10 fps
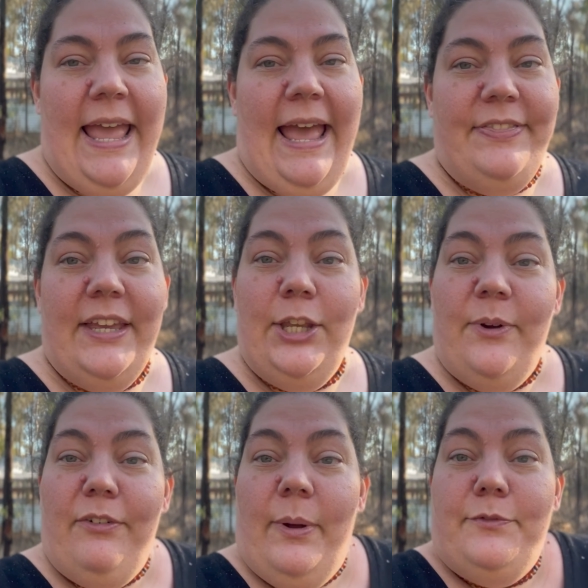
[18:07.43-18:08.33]
And thank you
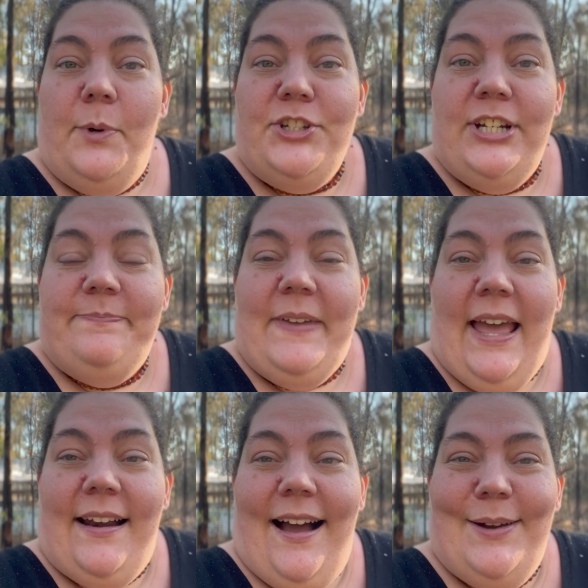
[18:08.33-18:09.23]
everyone for watching,
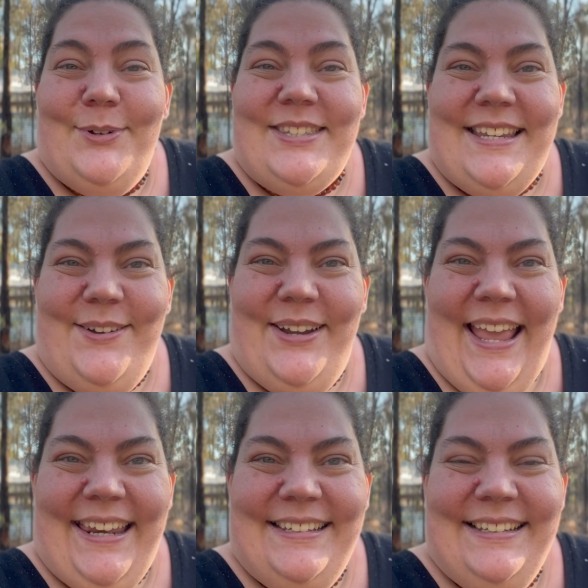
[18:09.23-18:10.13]
and I will see you
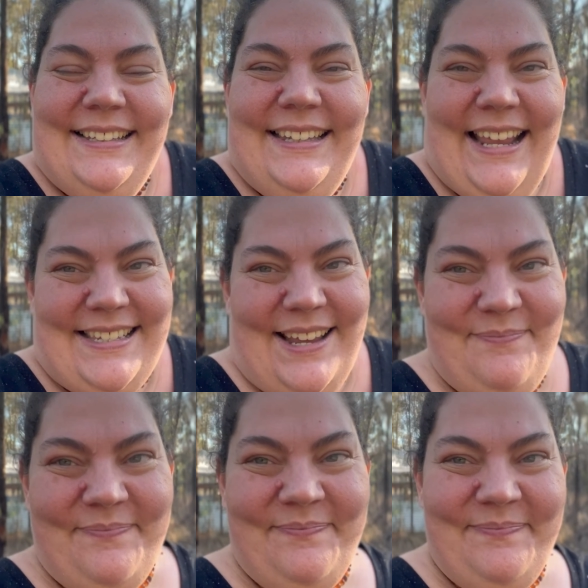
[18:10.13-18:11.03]
again next time.
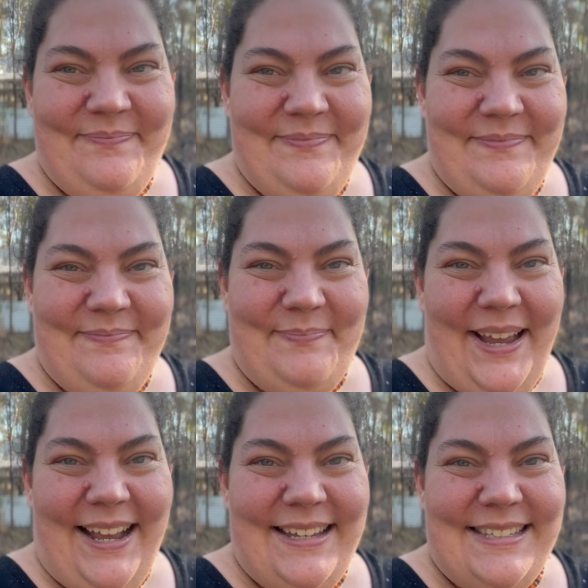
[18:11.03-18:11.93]

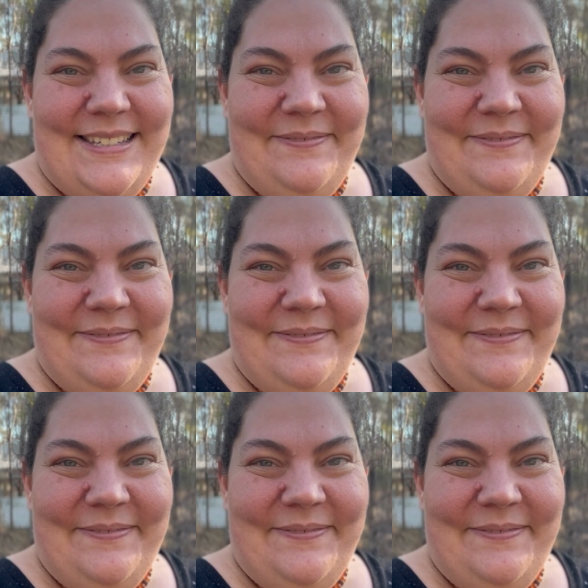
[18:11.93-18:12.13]
Bye guys.